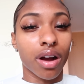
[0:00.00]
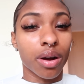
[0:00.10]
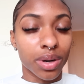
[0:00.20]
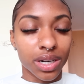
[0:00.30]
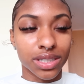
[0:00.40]

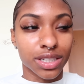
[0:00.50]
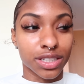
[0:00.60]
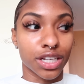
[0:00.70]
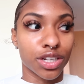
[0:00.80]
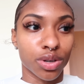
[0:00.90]
rock with us
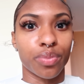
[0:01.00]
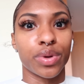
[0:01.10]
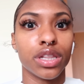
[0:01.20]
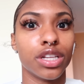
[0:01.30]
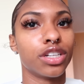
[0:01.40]
since they know that
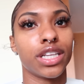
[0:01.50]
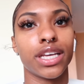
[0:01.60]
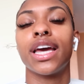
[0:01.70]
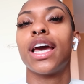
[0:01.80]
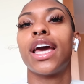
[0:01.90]
we
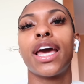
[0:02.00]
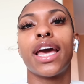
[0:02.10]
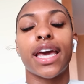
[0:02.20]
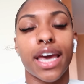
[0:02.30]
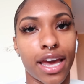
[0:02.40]
literally
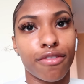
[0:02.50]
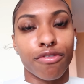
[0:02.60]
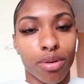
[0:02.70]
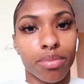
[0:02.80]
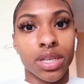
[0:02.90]
came
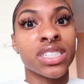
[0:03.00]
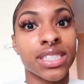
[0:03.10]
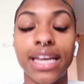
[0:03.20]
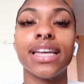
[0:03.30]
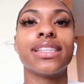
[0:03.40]
from the
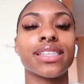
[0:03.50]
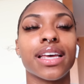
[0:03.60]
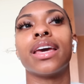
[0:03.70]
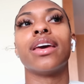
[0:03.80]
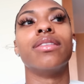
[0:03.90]
States
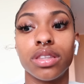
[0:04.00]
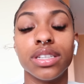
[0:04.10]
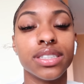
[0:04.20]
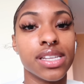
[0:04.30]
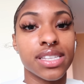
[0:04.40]
and
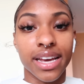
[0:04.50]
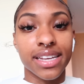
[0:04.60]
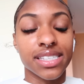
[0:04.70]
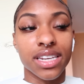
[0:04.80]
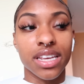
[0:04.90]
this is the
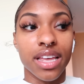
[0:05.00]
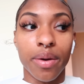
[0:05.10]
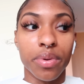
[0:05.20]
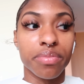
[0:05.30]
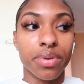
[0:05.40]
second city
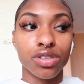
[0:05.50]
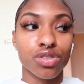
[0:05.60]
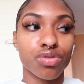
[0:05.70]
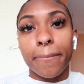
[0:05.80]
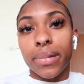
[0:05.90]
that we've been
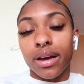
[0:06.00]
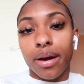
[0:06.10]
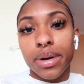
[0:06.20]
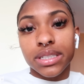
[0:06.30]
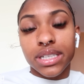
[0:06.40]
to. Yeah,
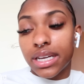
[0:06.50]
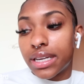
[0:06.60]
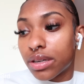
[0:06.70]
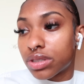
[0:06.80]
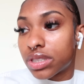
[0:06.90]
I'm about to head
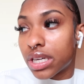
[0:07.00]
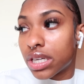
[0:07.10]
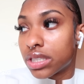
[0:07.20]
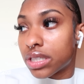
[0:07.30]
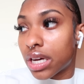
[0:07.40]

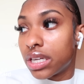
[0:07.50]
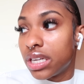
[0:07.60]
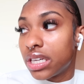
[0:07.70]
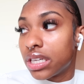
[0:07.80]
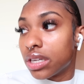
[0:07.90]
downstairs. I
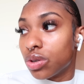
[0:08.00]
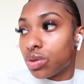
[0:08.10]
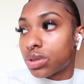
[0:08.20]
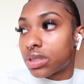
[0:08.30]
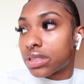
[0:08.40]
need to get a
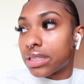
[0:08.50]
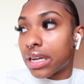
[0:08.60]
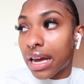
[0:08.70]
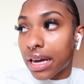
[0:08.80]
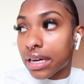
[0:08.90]
little
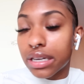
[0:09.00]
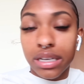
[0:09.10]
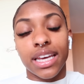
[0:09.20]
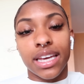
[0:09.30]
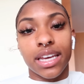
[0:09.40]
snack
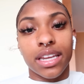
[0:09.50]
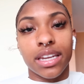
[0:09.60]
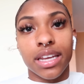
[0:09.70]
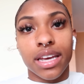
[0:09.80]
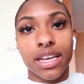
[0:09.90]

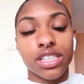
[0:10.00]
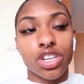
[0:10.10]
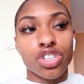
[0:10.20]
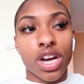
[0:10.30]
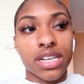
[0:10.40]
and head to
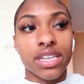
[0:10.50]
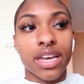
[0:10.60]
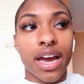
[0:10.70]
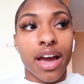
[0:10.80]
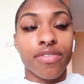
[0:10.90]
the track
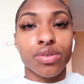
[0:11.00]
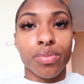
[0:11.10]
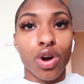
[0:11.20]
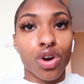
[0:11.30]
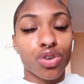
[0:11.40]
today. I have
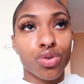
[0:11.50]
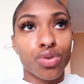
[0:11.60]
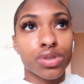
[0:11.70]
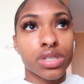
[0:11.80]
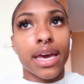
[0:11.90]
some
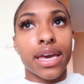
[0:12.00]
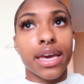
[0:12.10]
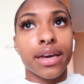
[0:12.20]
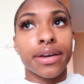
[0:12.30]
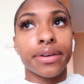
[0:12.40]
hurdles
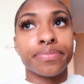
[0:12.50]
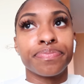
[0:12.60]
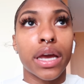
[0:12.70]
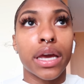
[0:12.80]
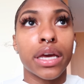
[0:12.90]
and
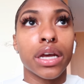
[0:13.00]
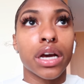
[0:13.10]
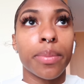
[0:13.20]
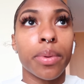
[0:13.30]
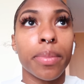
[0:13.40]
a
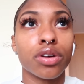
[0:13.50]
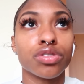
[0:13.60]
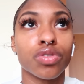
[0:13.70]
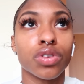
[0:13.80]
couple bounce